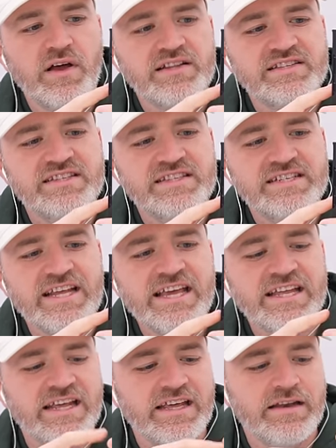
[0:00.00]
had
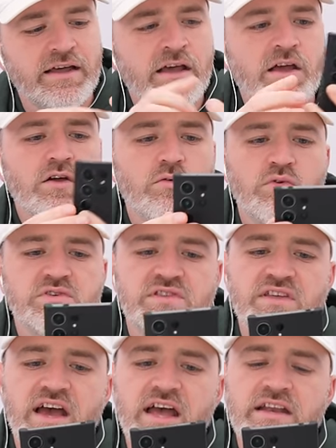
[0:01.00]
stated was
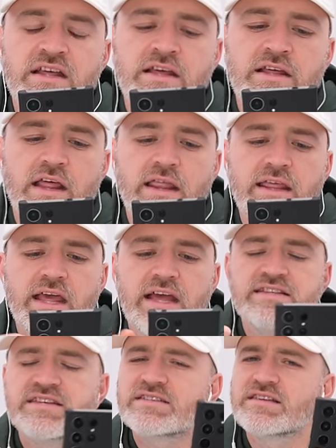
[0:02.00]
that the
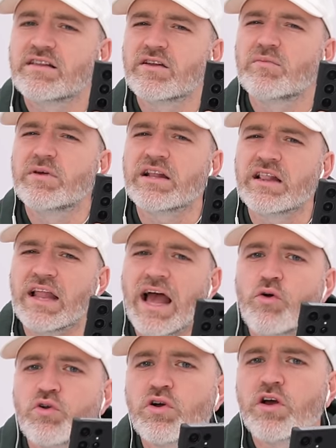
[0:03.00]
headset's a little bit
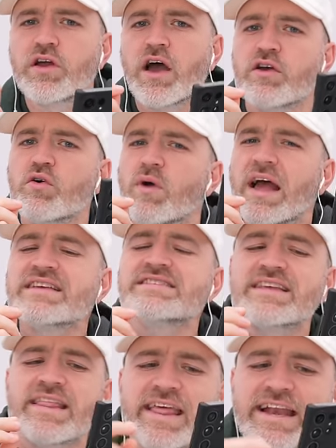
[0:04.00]
louder on
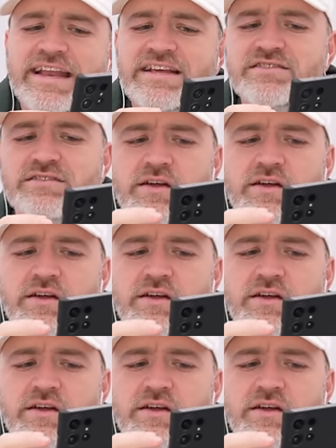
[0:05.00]
iOS than it is